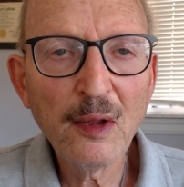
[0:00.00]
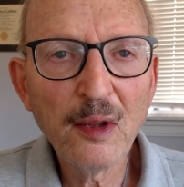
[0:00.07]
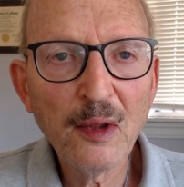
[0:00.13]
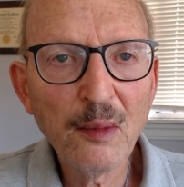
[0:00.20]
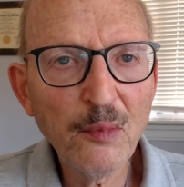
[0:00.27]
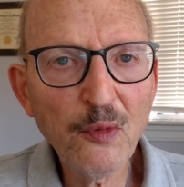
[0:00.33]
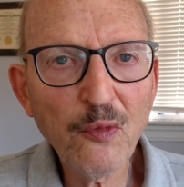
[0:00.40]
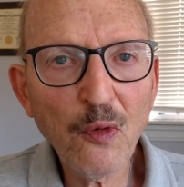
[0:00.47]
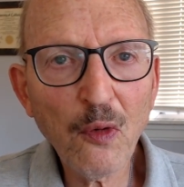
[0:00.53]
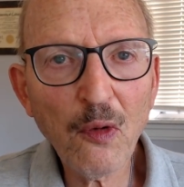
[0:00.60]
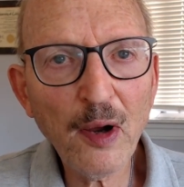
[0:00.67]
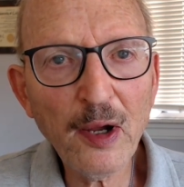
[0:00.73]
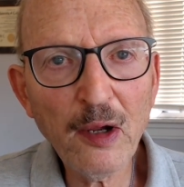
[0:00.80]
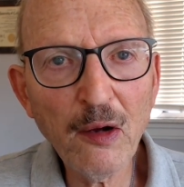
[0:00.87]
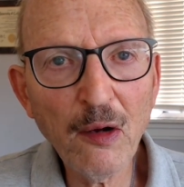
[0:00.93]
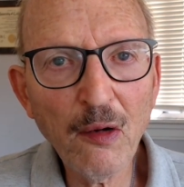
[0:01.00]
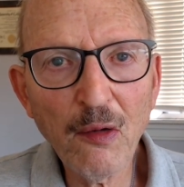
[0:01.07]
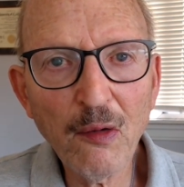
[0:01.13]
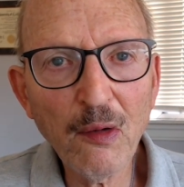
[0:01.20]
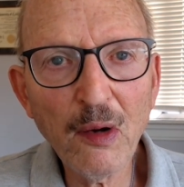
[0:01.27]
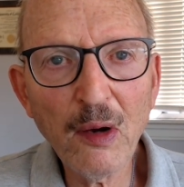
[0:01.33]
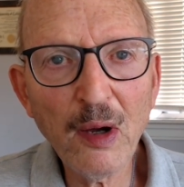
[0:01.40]
Before I
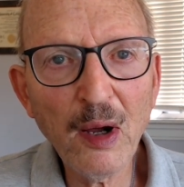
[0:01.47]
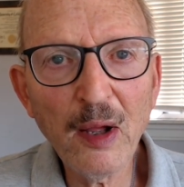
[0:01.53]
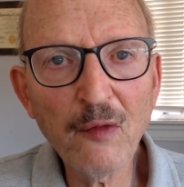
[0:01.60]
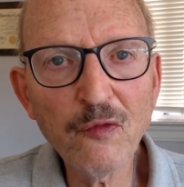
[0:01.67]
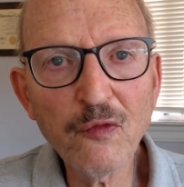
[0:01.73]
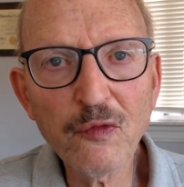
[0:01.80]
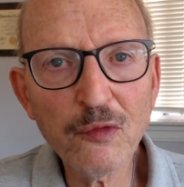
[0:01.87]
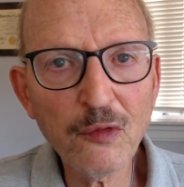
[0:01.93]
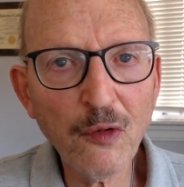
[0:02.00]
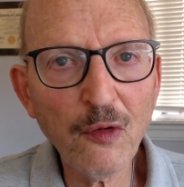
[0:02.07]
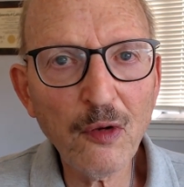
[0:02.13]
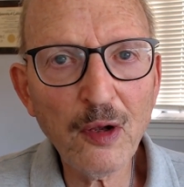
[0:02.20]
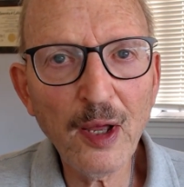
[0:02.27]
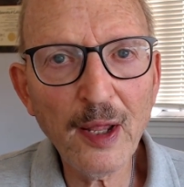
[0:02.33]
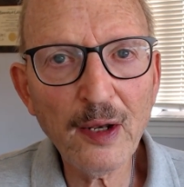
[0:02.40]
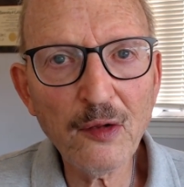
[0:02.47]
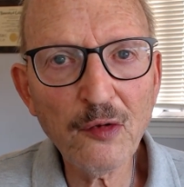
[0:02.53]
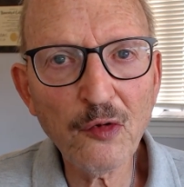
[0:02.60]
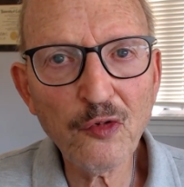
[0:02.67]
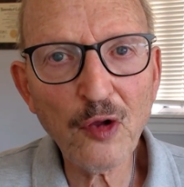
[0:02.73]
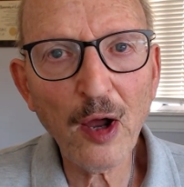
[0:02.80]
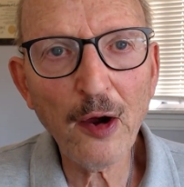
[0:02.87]
go, I've long had a
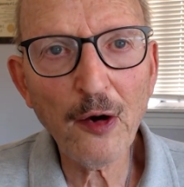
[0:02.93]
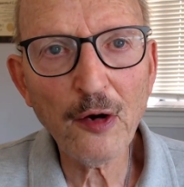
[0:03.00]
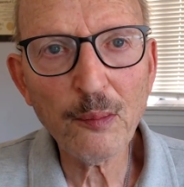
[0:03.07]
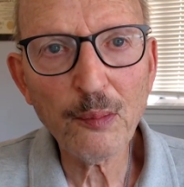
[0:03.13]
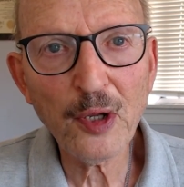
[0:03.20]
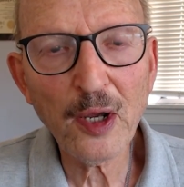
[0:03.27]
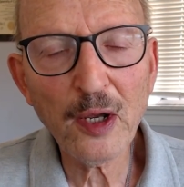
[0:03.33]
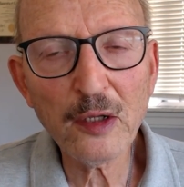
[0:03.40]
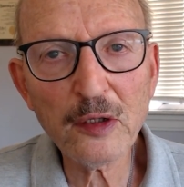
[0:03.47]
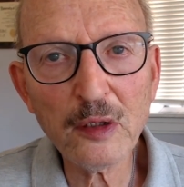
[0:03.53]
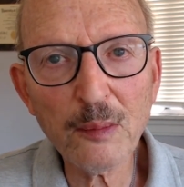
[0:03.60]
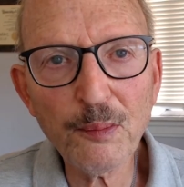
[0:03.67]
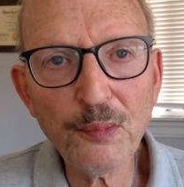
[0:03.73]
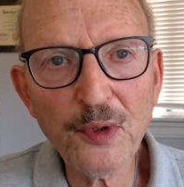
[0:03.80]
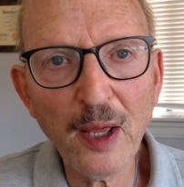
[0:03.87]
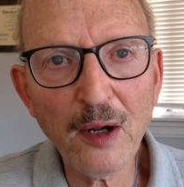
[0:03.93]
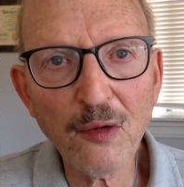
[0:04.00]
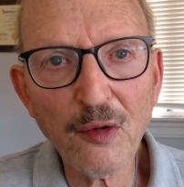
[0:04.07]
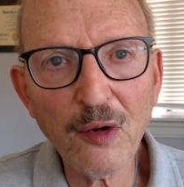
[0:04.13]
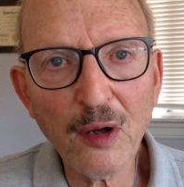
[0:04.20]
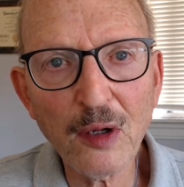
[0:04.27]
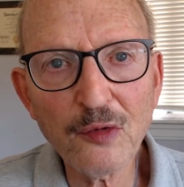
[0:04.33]
desire to play a little
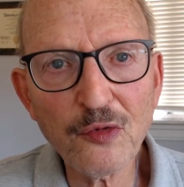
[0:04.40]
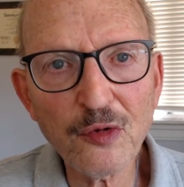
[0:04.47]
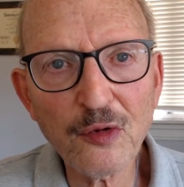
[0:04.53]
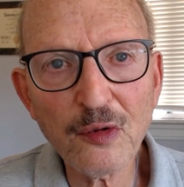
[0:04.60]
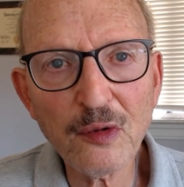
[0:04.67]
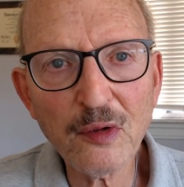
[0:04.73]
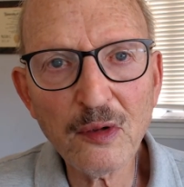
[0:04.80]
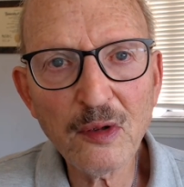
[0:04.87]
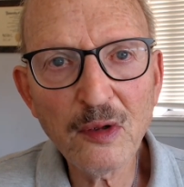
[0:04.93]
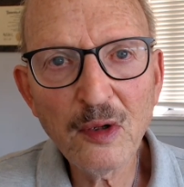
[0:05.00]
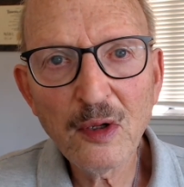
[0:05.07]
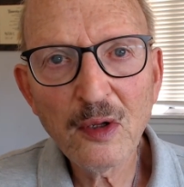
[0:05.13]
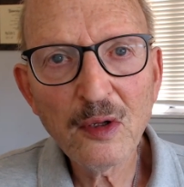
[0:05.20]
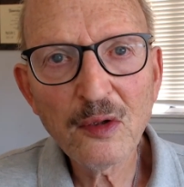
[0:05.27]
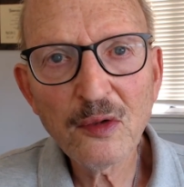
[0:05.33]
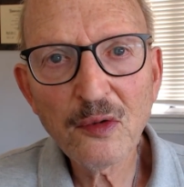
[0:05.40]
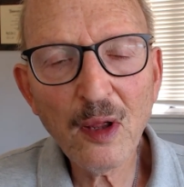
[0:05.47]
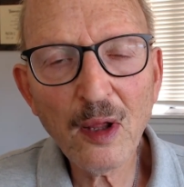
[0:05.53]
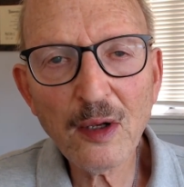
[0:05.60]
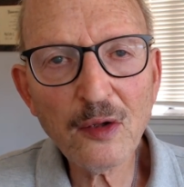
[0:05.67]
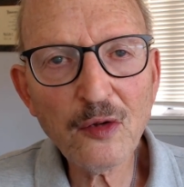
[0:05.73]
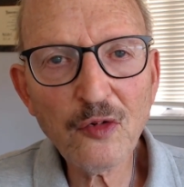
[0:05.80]
piano concert,
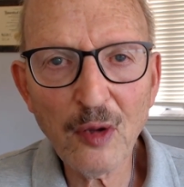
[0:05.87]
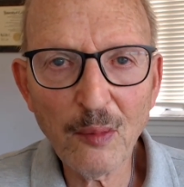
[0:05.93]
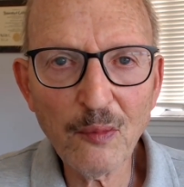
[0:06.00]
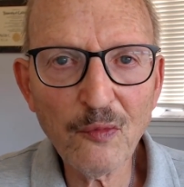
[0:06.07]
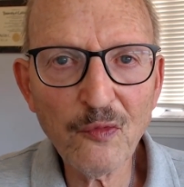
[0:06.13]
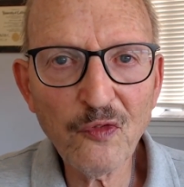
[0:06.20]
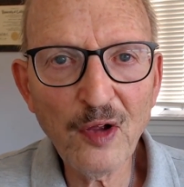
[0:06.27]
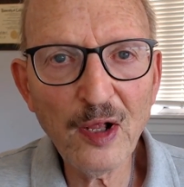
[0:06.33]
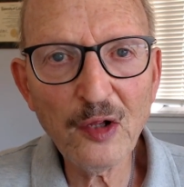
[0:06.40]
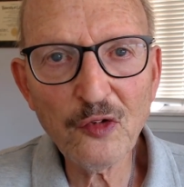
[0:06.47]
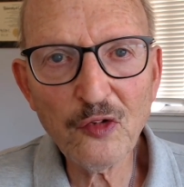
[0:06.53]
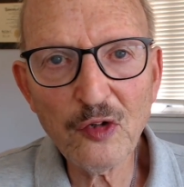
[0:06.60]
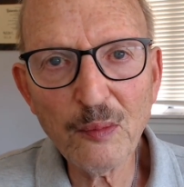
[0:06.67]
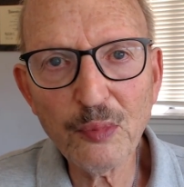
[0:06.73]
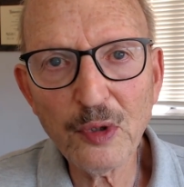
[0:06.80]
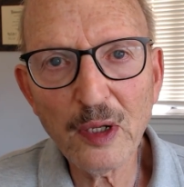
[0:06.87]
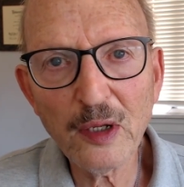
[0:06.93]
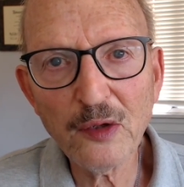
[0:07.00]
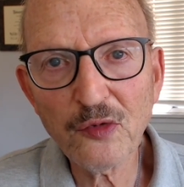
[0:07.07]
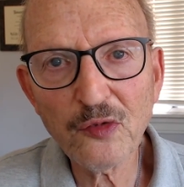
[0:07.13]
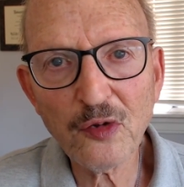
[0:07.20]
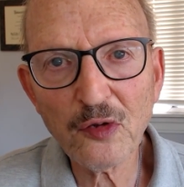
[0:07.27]
not at some fancy
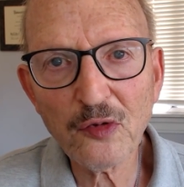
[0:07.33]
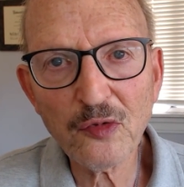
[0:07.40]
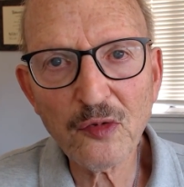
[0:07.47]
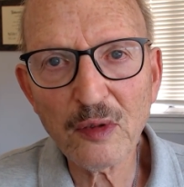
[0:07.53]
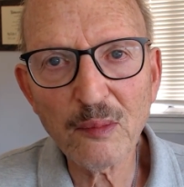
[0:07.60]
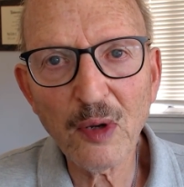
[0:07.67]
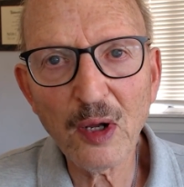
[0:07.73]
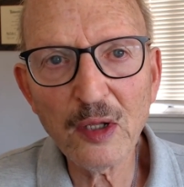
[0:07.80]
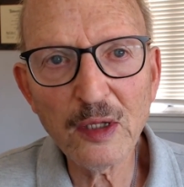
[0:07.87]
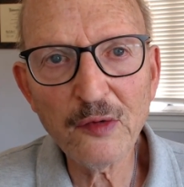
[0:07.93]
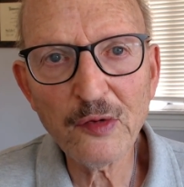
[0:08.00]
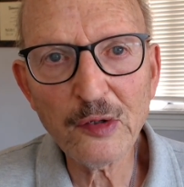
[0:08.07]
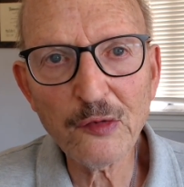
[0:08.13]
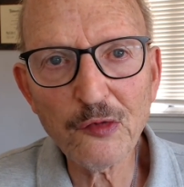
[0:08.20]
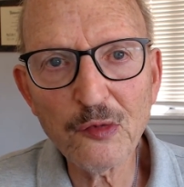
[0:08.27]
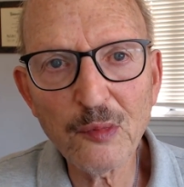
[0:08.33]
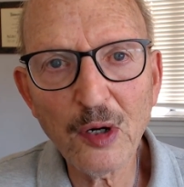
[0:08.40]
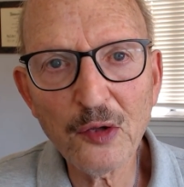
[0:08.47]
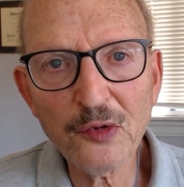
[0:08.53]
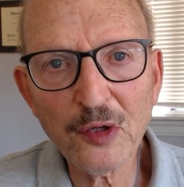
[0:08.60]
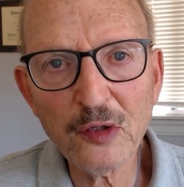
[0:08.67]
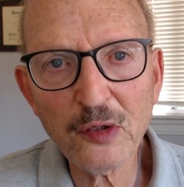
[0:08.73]
place, just in my living room
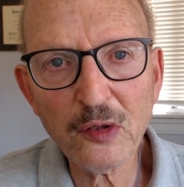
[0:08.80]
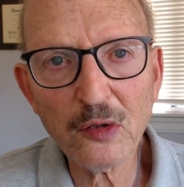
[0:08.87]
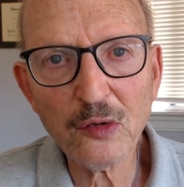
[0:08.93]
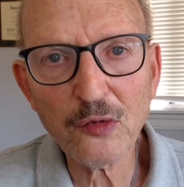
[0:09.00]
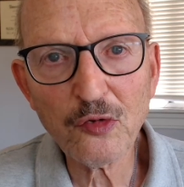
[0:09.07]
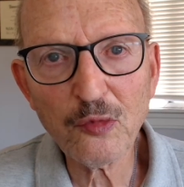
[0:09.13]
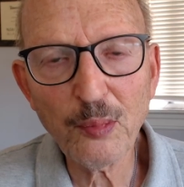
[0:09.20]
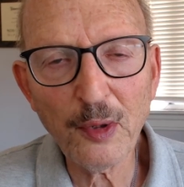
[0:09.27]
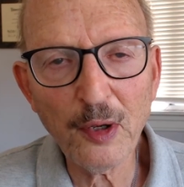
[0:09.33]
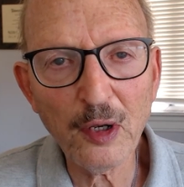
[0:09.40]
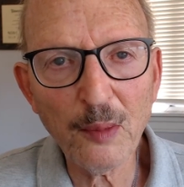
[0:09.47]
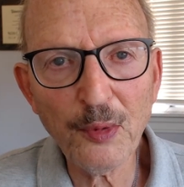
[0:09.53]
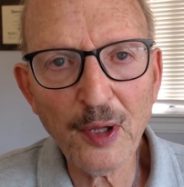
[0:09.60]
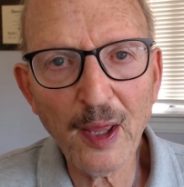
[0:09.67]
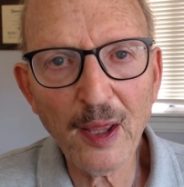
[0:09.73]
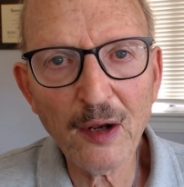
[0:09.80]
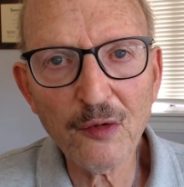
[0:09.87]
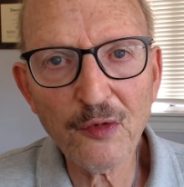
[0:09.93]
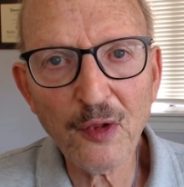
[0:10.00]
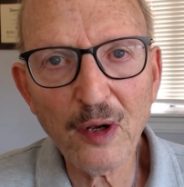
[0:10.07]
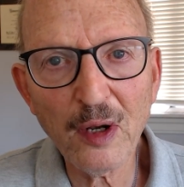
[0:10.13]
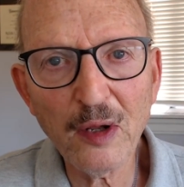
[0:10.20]
on the little spinet piano
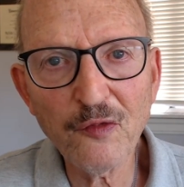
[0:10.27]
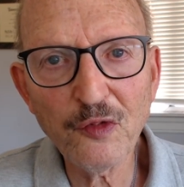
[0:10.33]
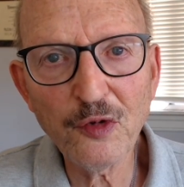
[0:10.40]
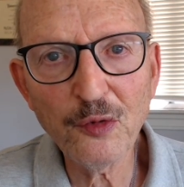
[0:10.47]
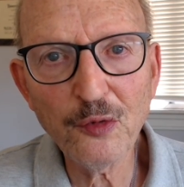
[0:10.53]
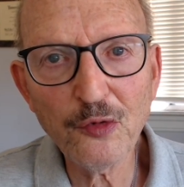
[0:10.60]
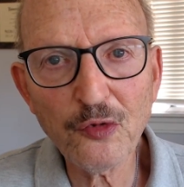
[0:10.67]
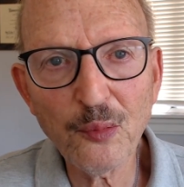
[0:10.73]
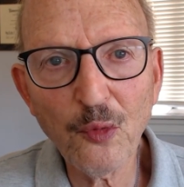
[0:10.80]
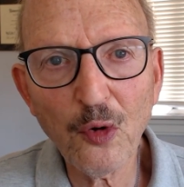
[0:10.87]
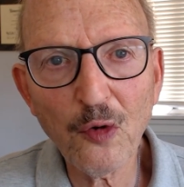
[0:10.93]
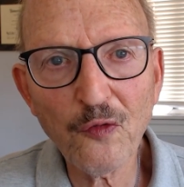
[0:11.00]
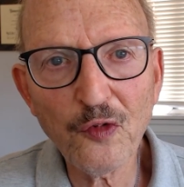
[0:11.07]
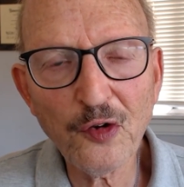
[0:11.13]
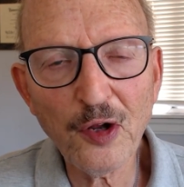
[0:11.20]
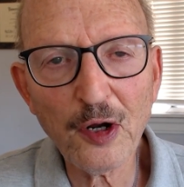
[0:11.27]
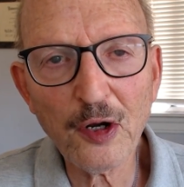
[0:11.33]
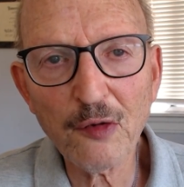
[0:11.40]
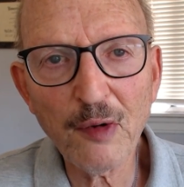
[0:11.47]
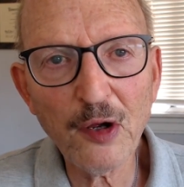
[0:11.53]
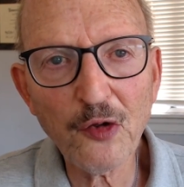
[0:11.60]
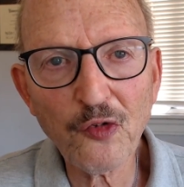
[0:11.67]
that I've used more for
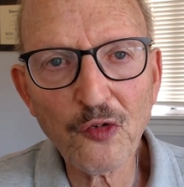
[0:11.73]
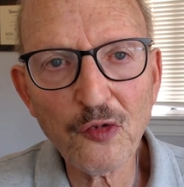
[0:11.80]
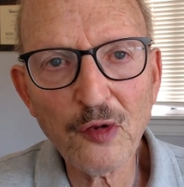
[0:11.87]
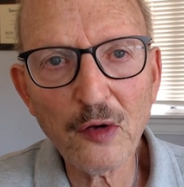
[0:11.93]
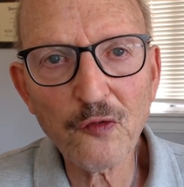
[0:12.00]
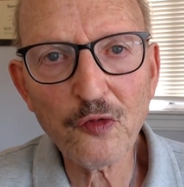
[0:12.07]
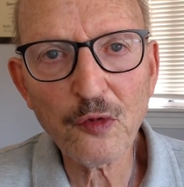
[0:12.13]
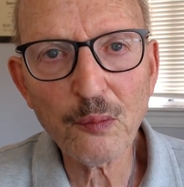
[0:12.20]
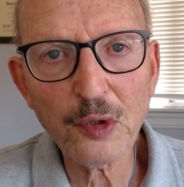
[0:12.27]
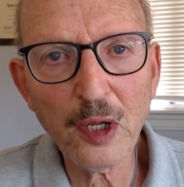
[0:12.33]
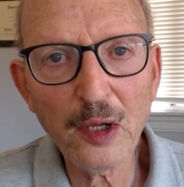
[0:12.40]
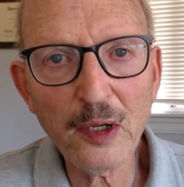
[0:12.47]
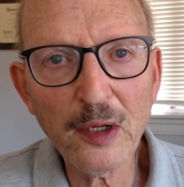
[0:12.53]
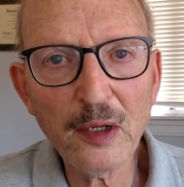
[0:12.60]
decoration than for playing.